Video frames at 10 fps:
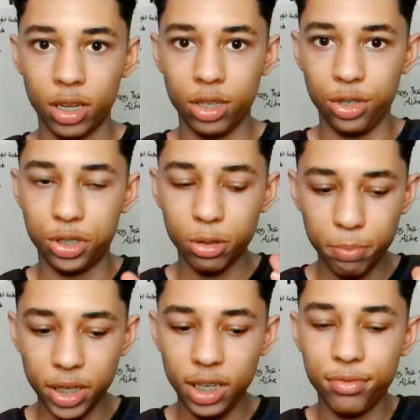You should
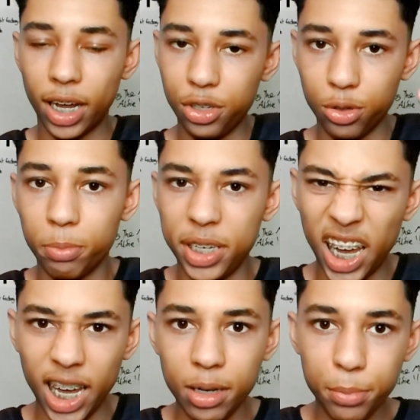believe that you'll be
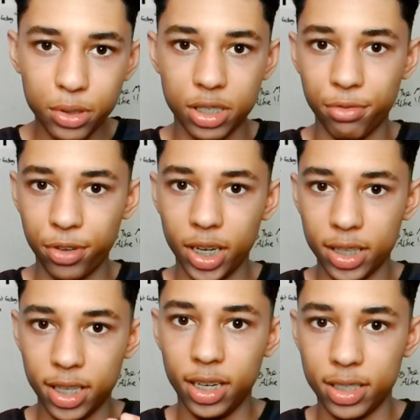able to figure
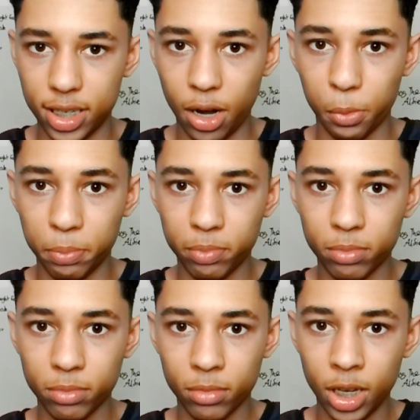things out,
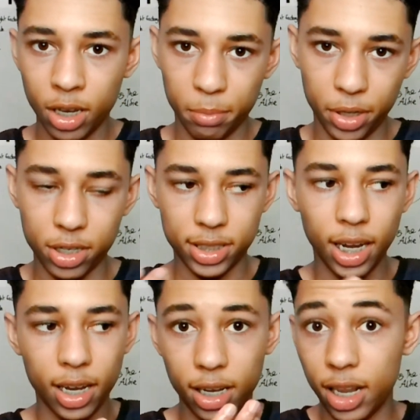because
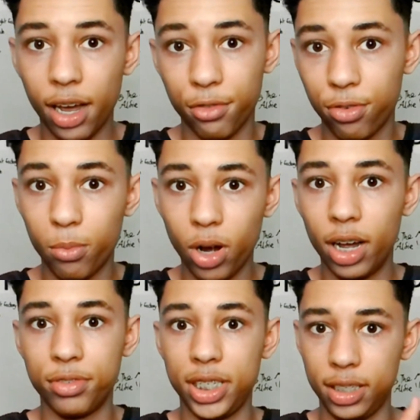that, like, from what
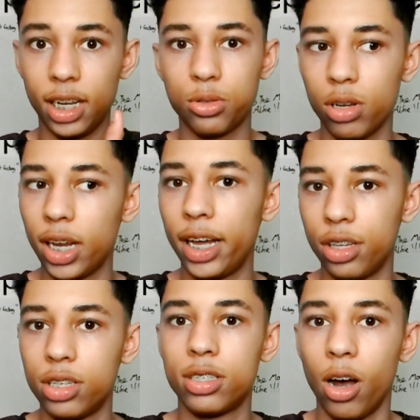I've seen, that's what like
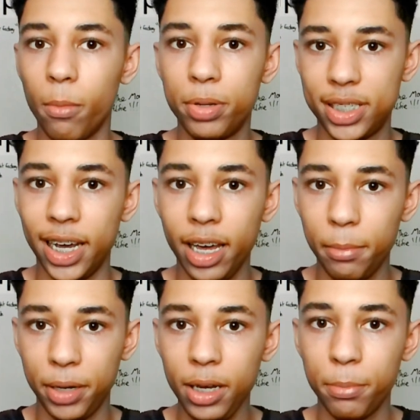the top tier
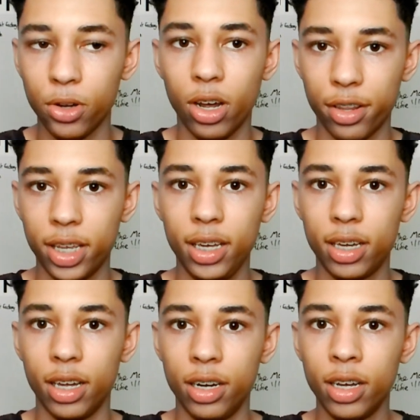people are
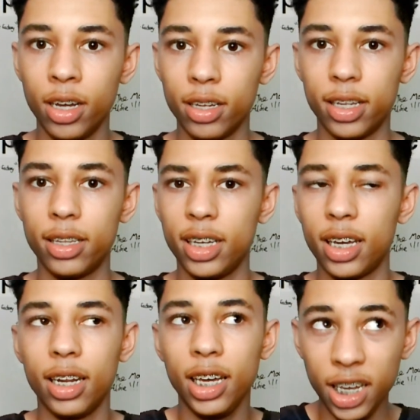thinking. They're
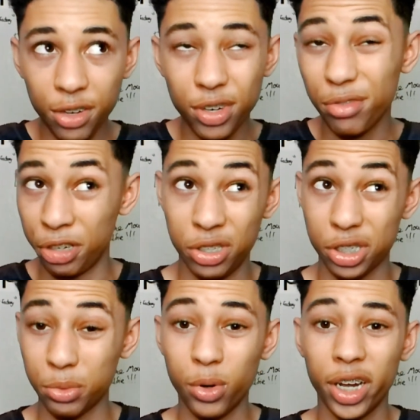thinking, even if it
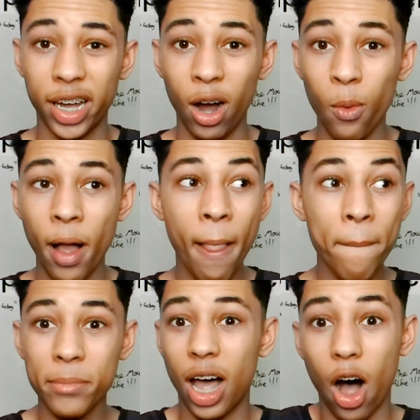doesn't work out,
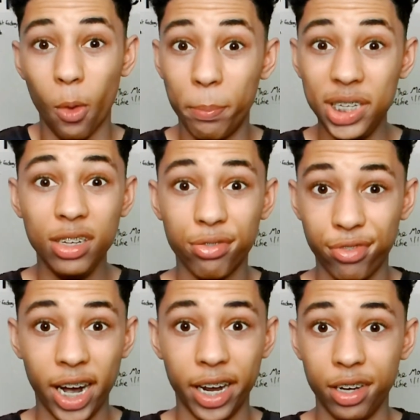I'll be
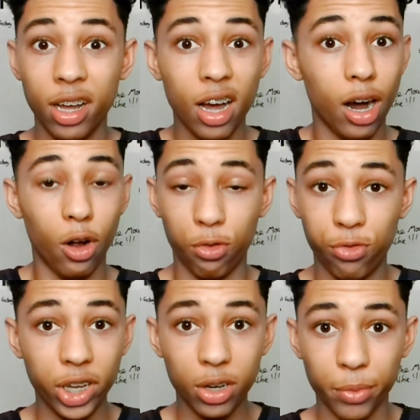fine. I'll
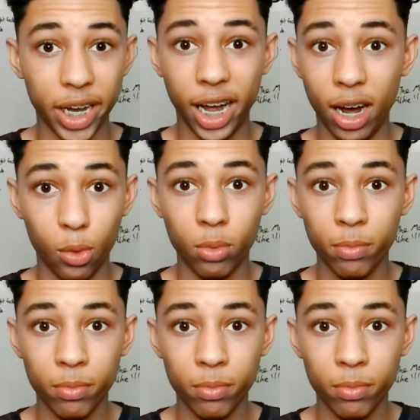figure it out.